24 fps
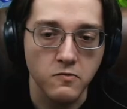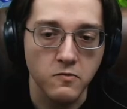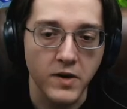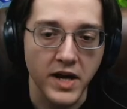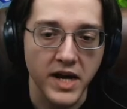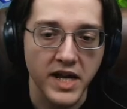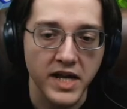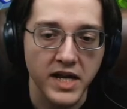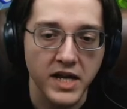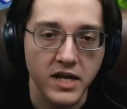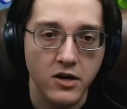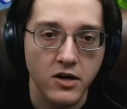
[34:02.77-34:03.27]

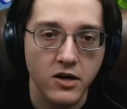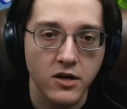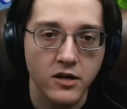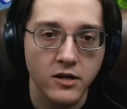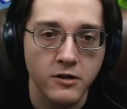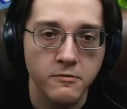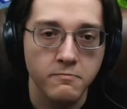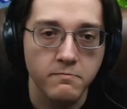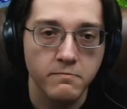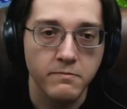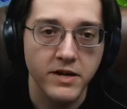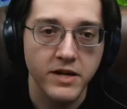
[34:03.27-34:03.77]
waiting
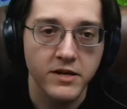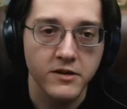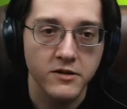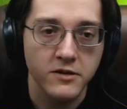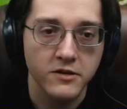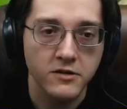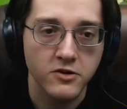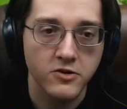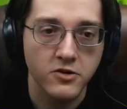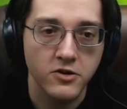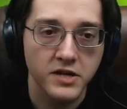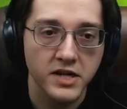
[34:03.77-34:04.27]
on
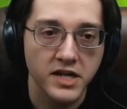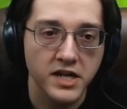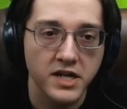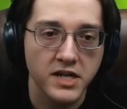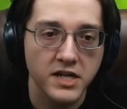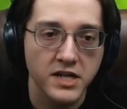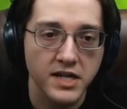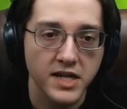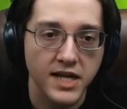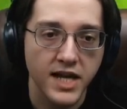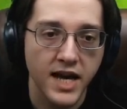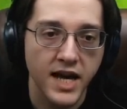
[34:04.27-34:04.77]
better
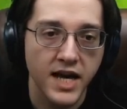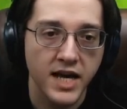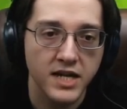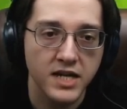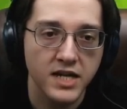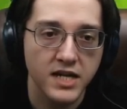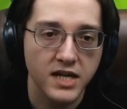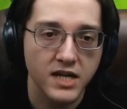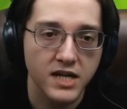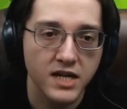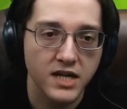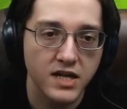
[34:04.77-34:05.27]
cooking
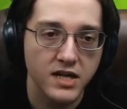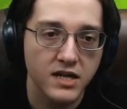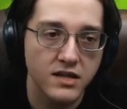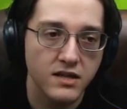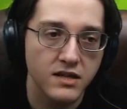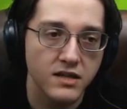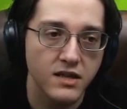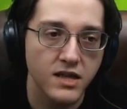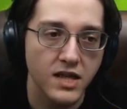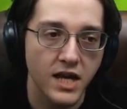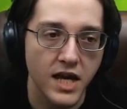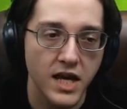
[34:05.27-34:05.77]
tech.
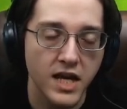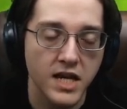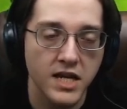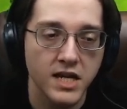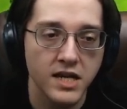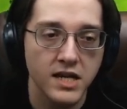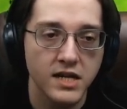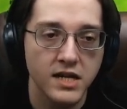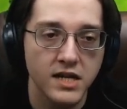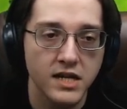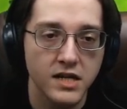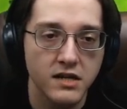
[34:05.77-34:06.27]

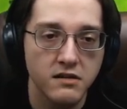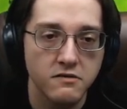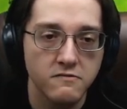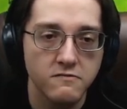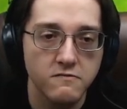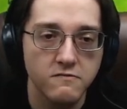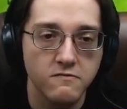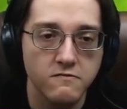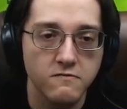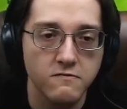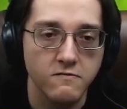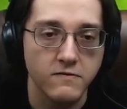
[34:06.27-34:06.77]
Then
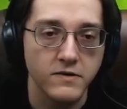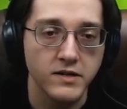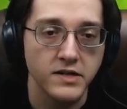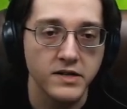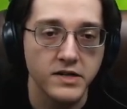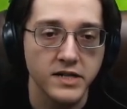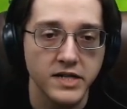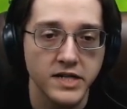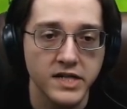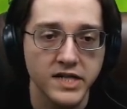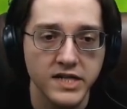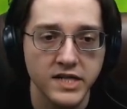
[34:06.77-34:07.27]

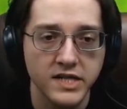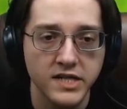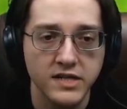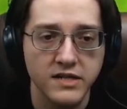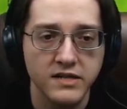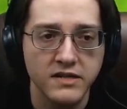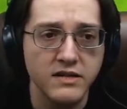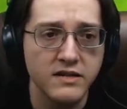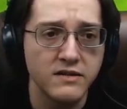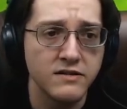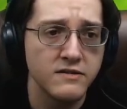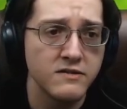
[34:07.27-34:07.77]

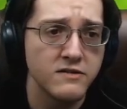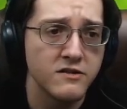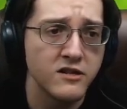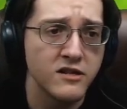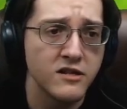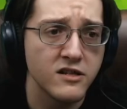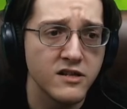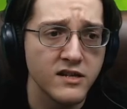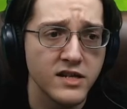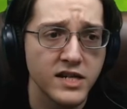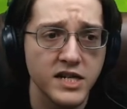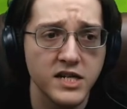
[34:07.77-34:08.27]

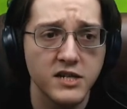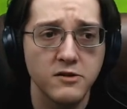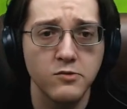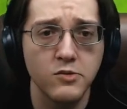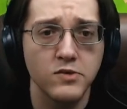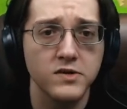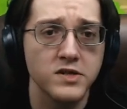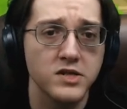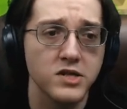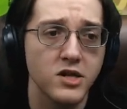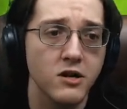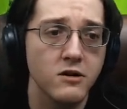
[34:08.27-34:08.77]
we'll need
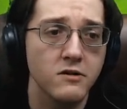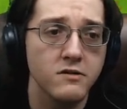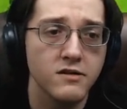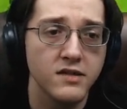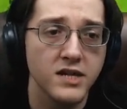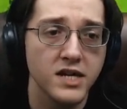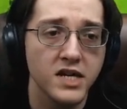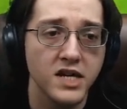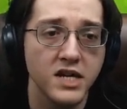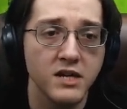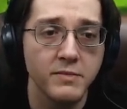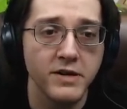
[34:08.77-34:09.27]
to start
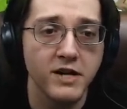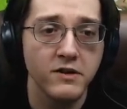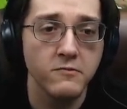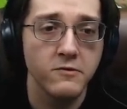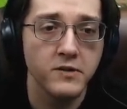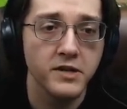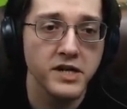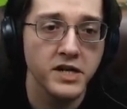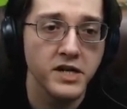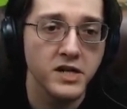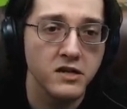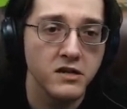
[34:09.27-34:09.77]
thinking about
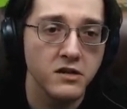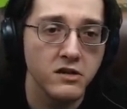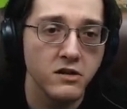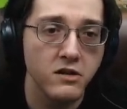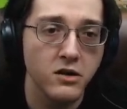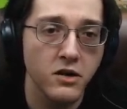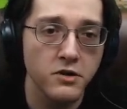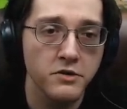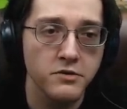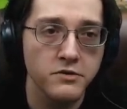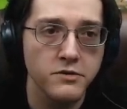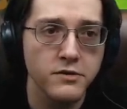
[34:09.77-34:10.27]
working on
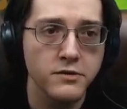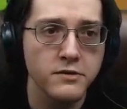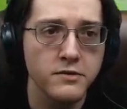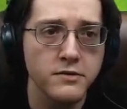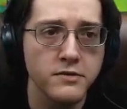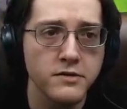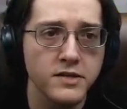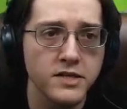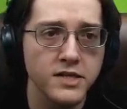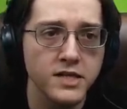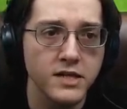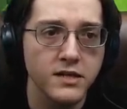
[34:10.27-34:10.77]

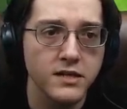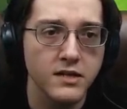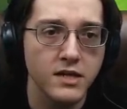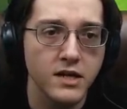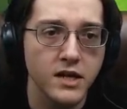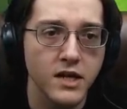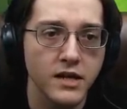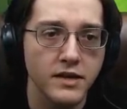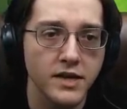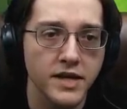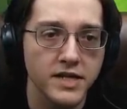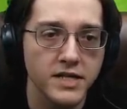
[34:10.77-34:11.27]
clothes.
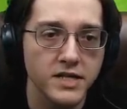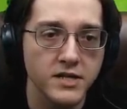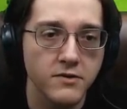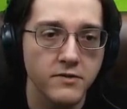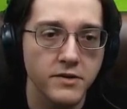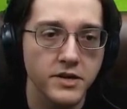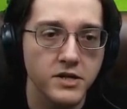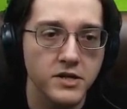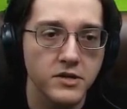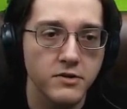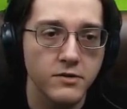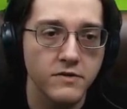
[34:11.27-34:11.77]
Uh, that's
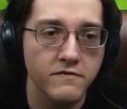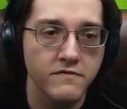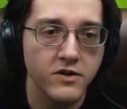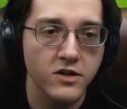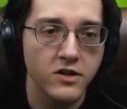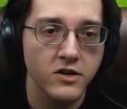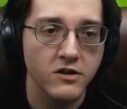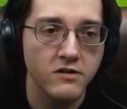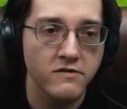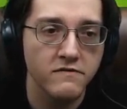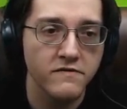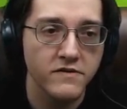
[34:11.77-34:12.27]
going to
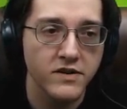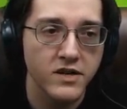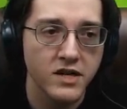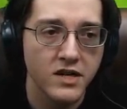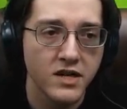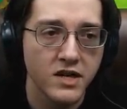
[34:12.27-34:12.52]
involve